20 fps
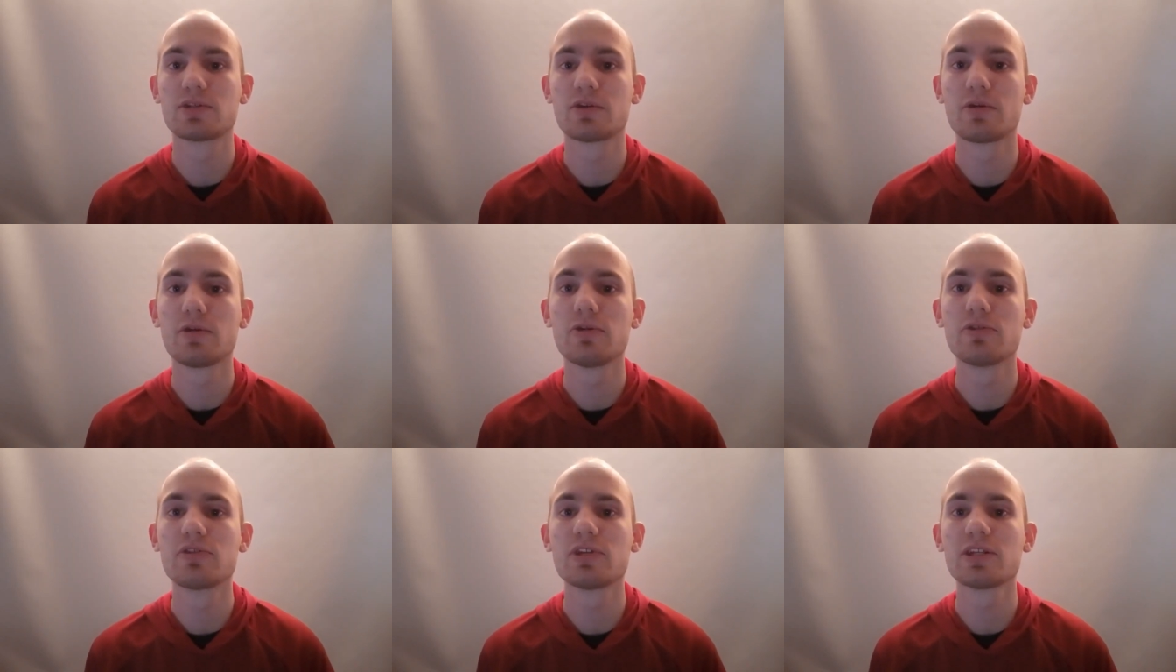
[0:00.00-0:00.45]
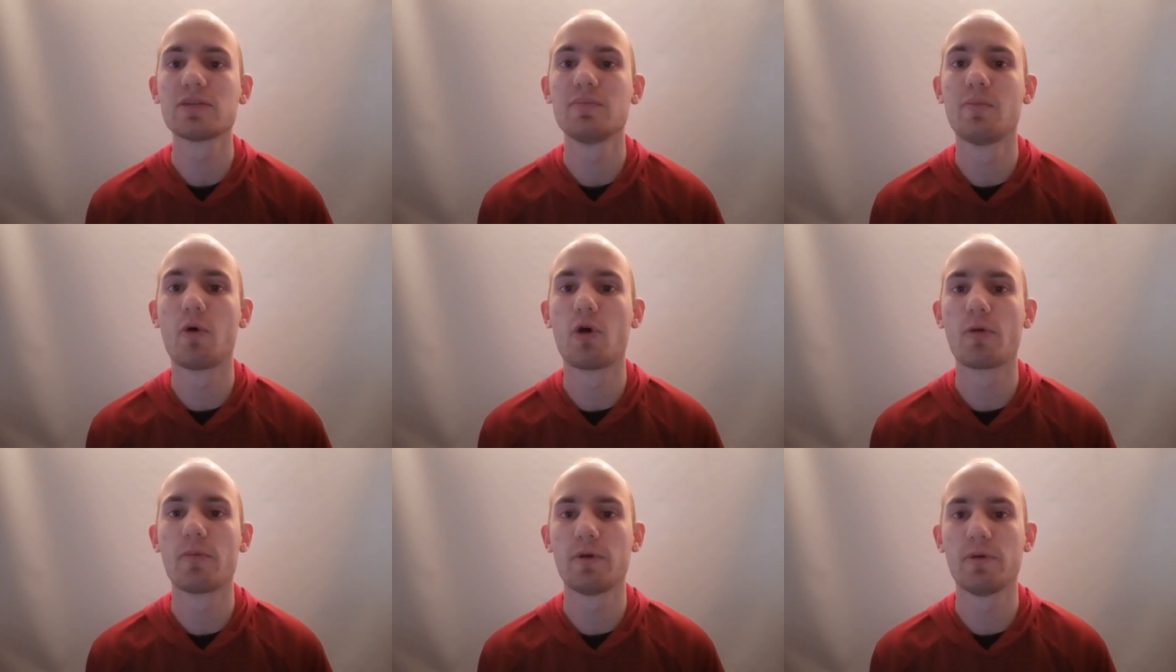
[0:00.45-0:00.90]
So you're just
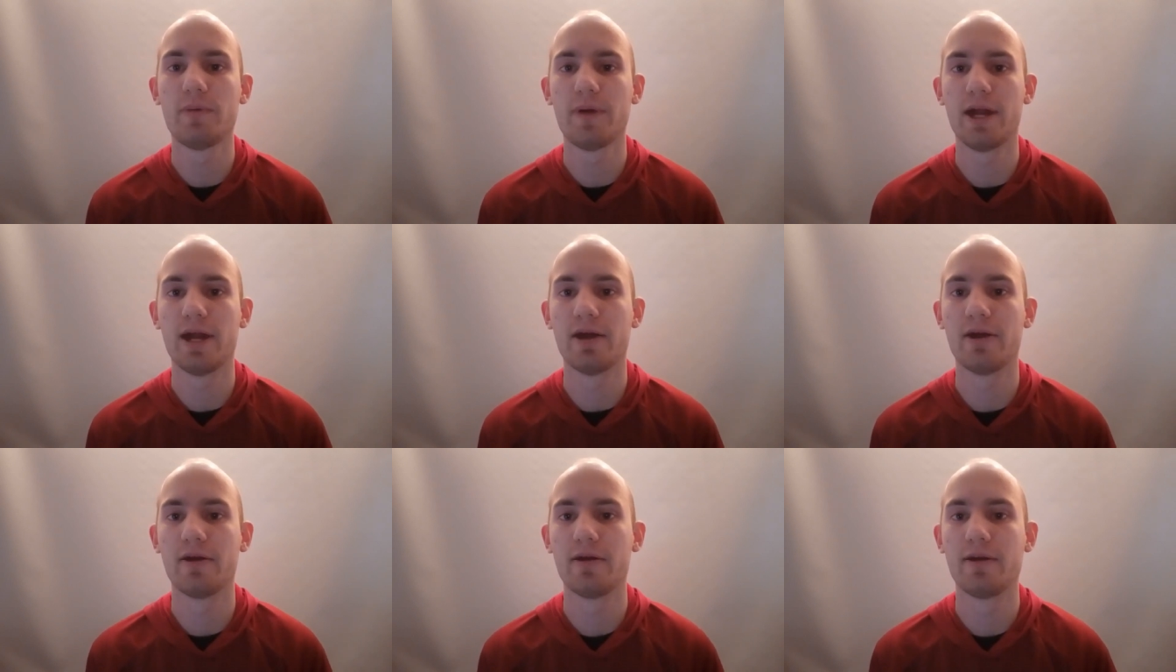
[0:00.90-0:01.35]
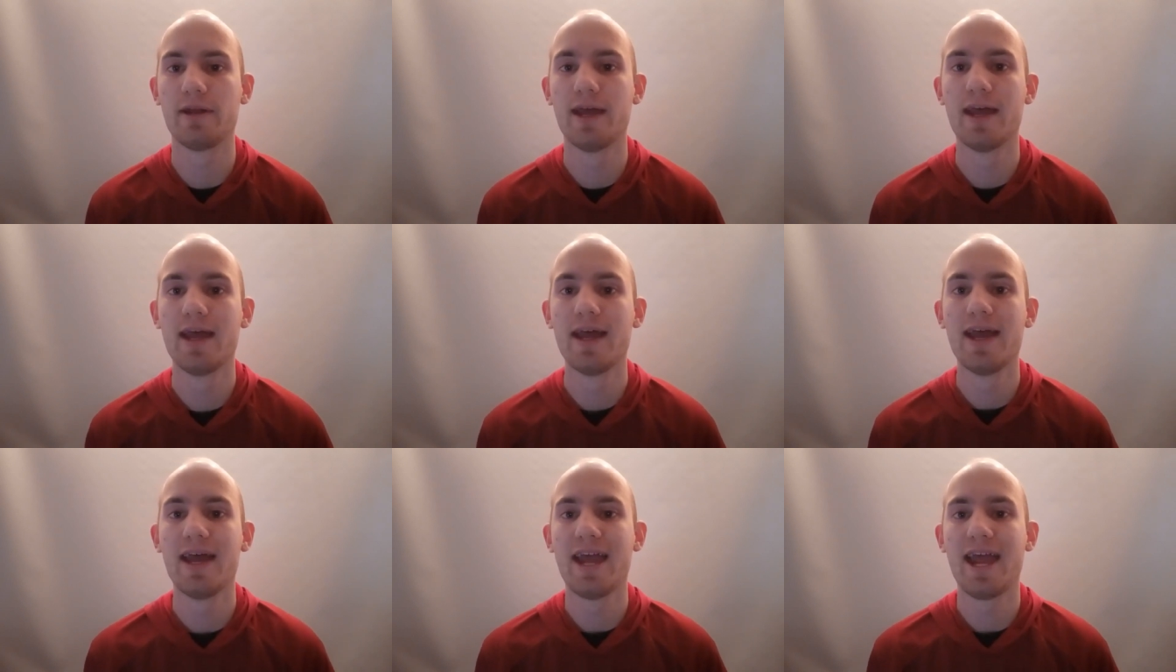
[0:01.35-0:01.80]
more prepared
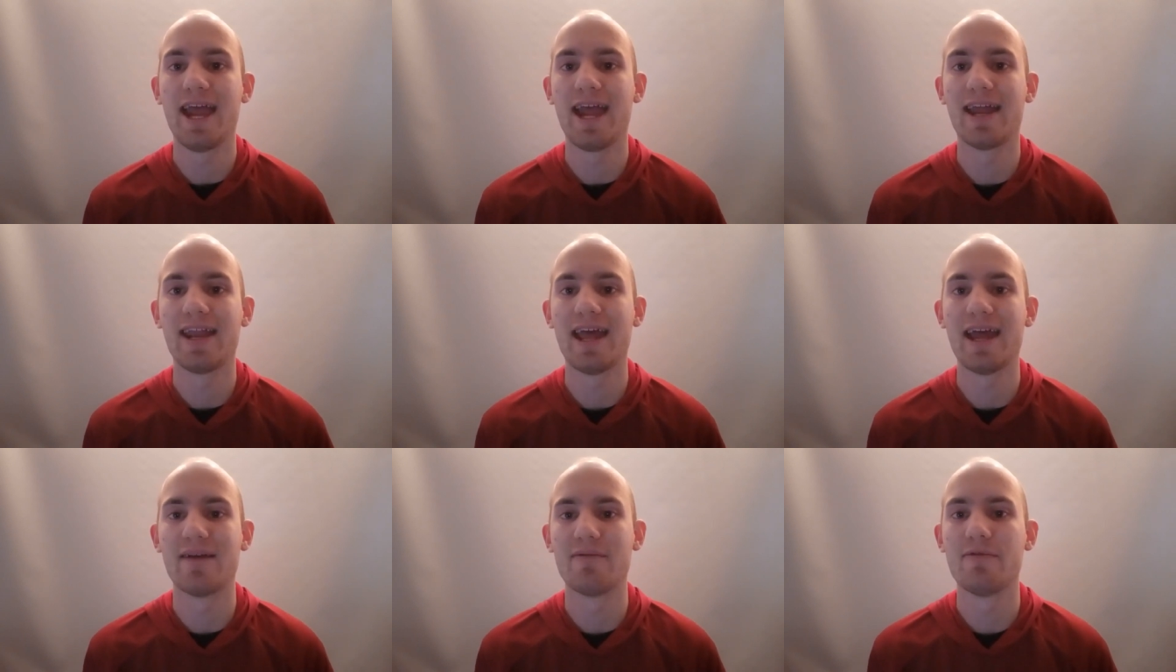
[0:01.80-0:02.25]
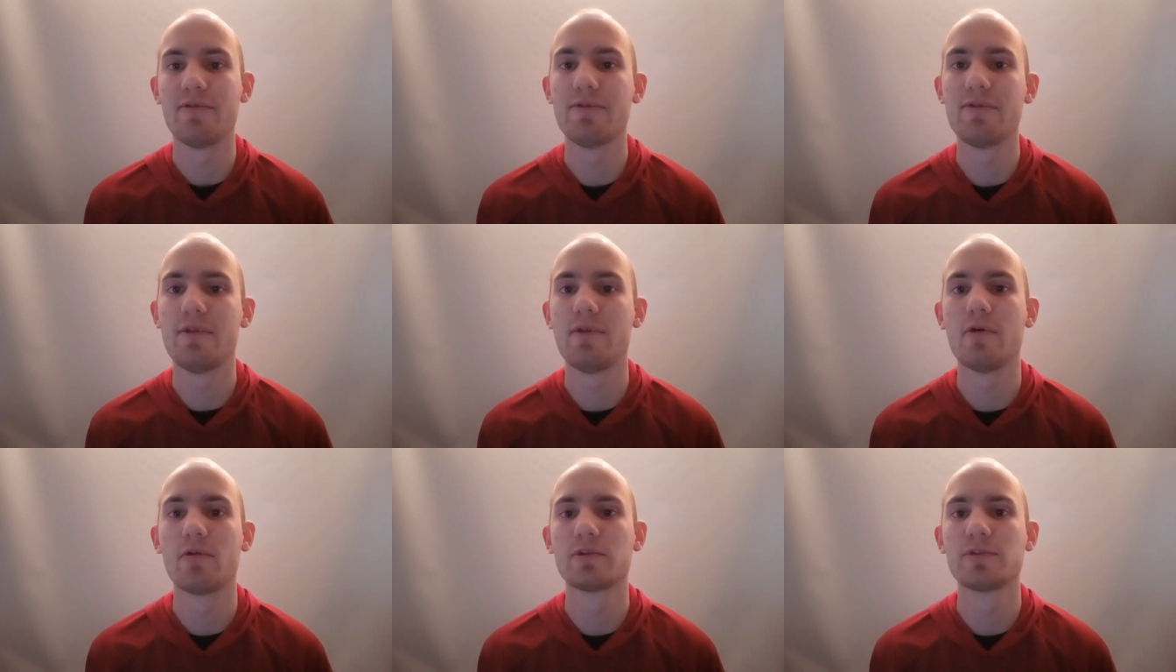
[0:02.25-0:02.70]
and have
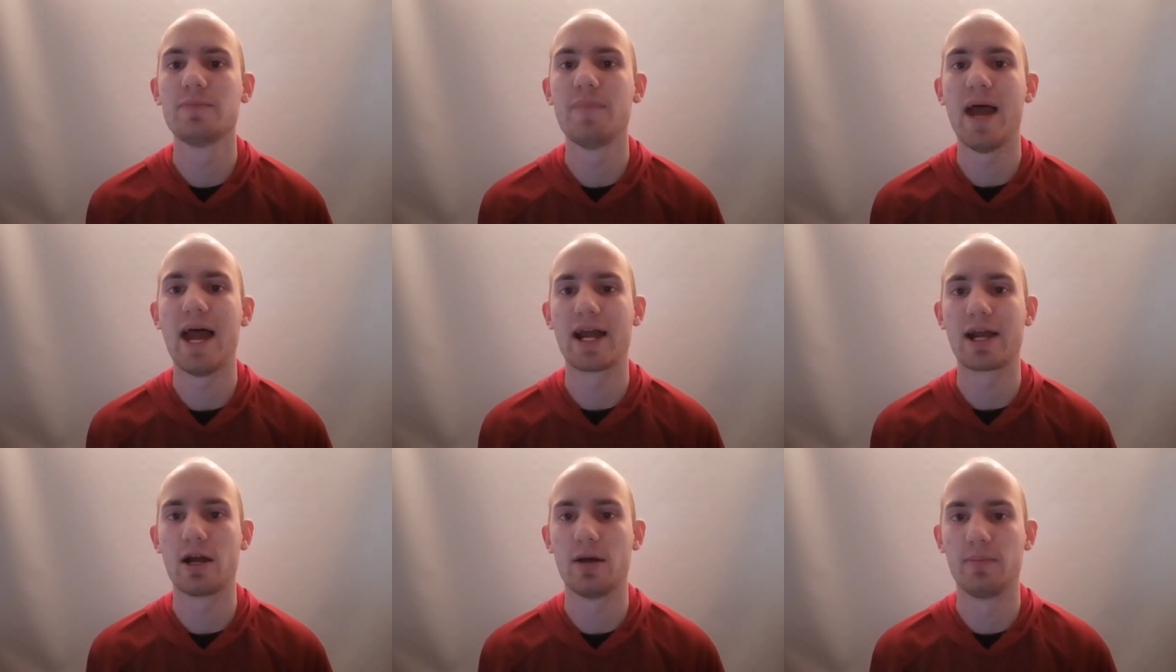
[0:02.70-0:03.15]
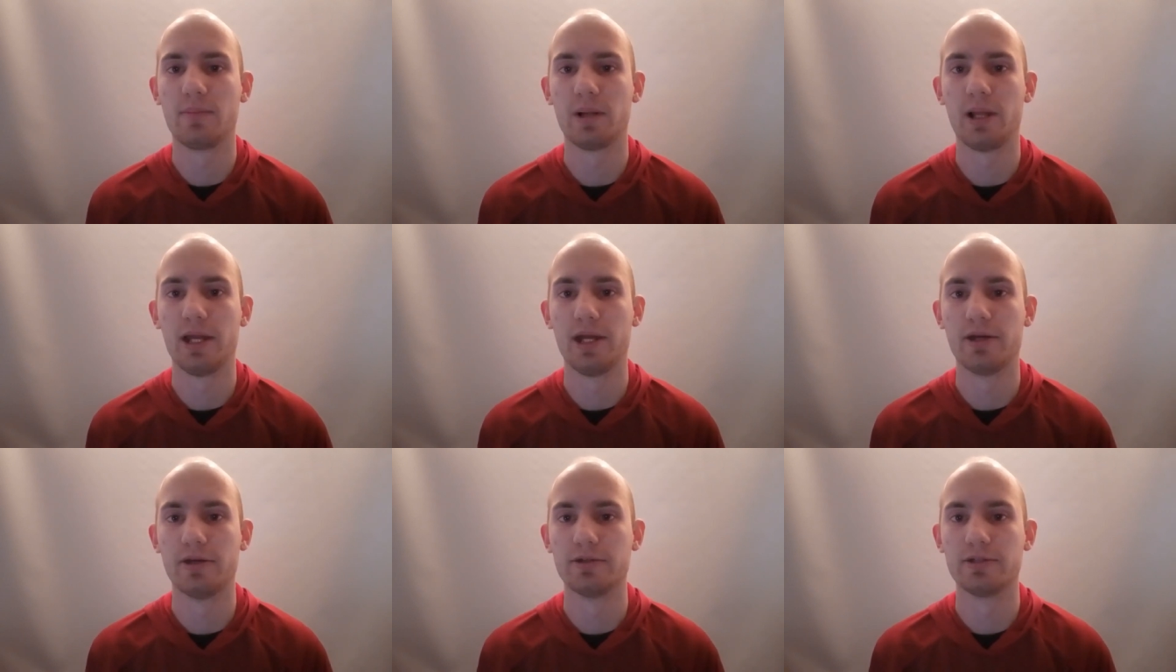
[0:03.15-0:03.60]
those backup
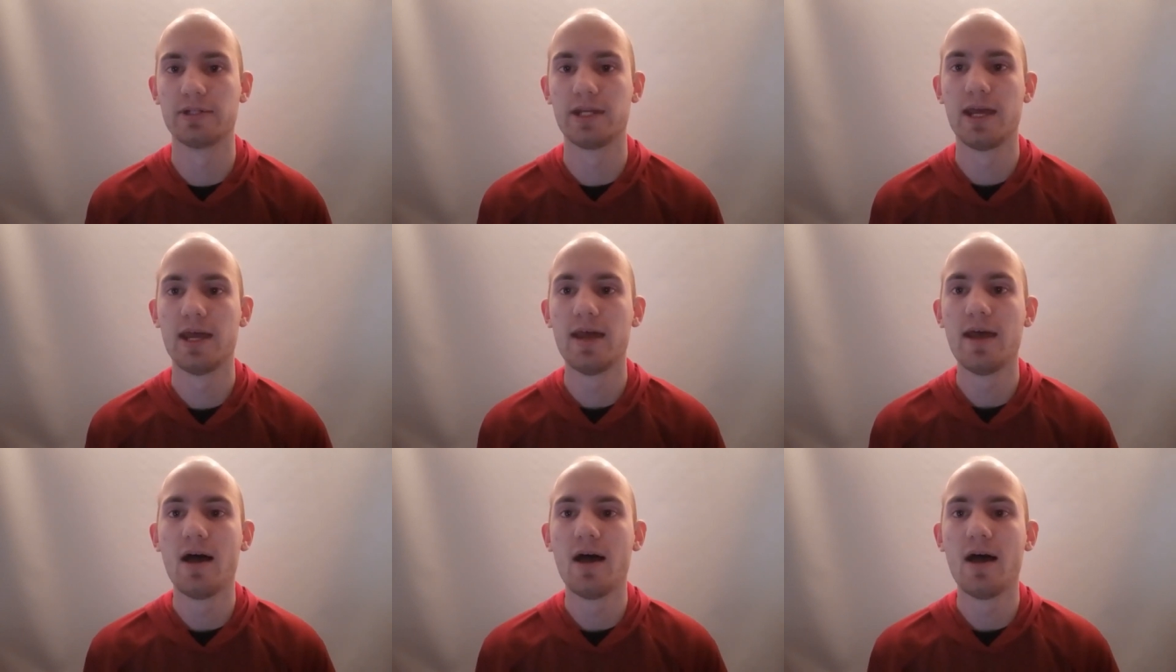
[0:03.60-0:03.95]
players.